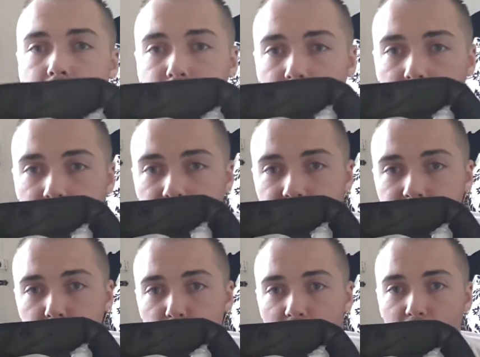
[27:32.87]
Right,
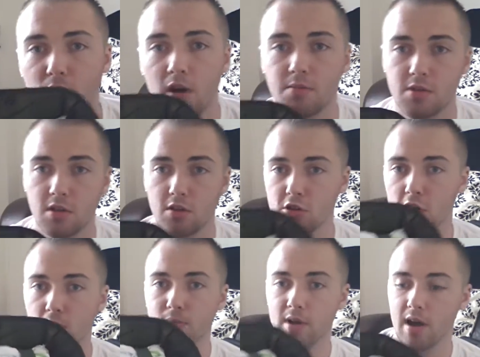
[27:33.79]
there's the wet wipes at the
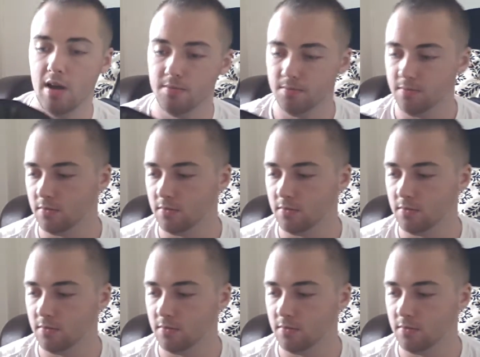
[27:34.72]
top there.